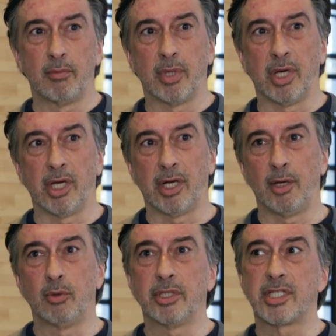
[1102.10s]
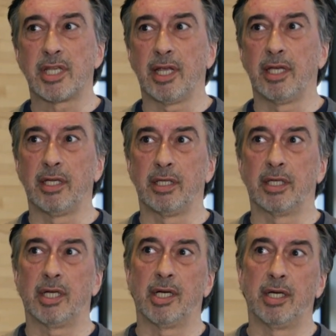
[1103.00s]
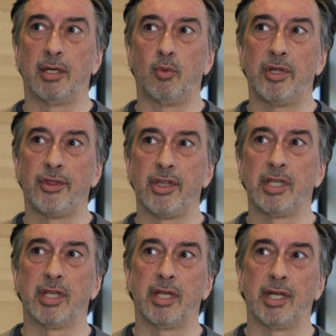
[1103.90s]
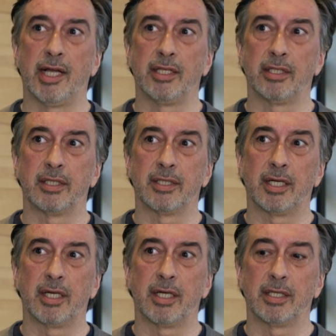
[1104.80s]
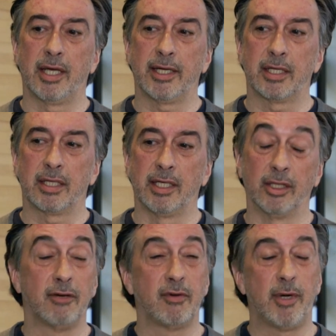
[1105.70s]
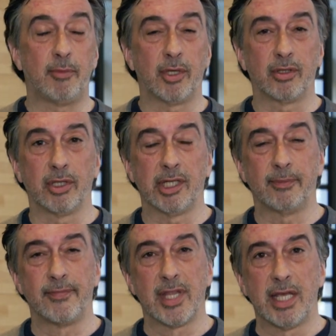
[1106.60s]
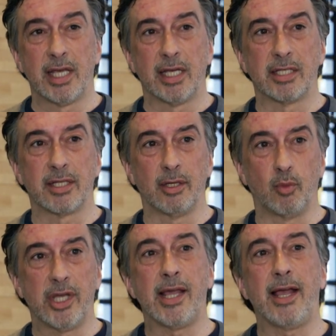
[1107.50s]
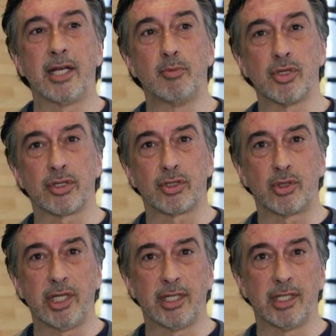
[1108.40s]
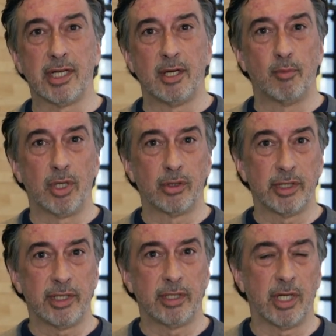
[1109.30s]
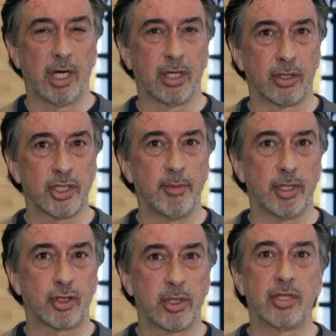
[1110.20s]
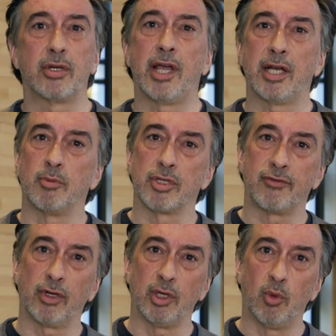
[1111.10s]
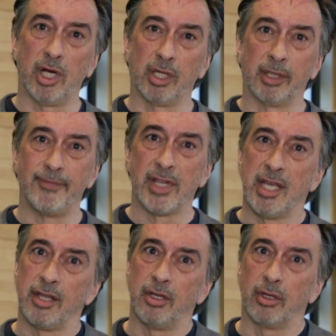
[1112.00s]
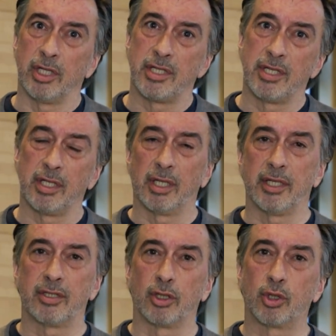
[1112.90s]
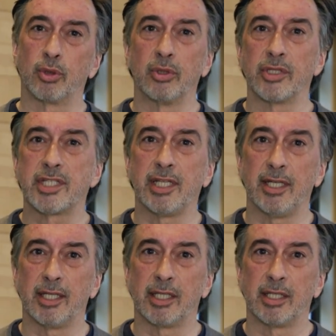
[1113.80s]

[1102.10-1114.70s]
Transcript: But I would say one thing that I love about Mongolia is the way the animals are treated. Mongolian herdsmen treat their animals very well. There isn't like the cruelty